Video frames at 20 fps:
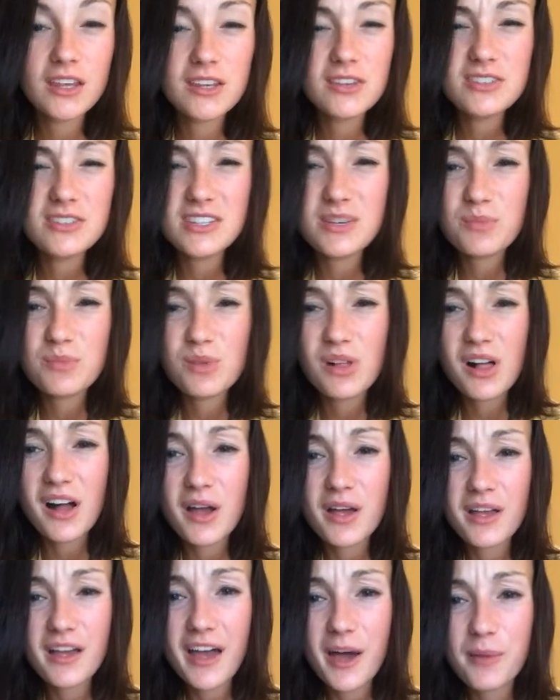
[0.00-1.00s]
you seem a
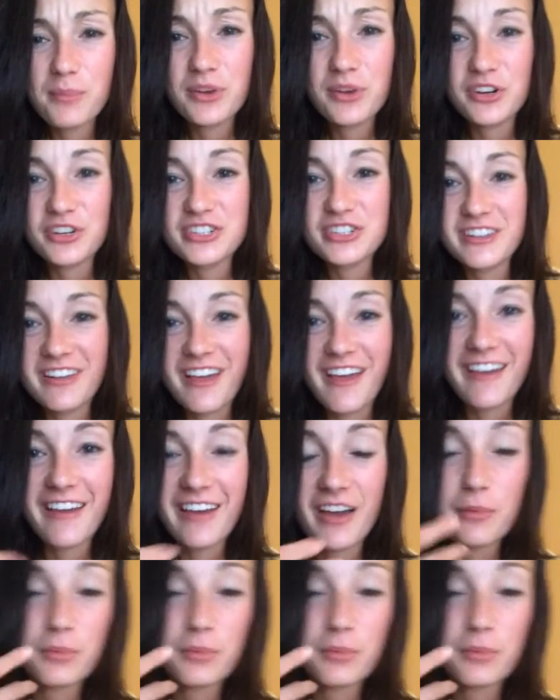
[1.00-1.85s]
lot happier today.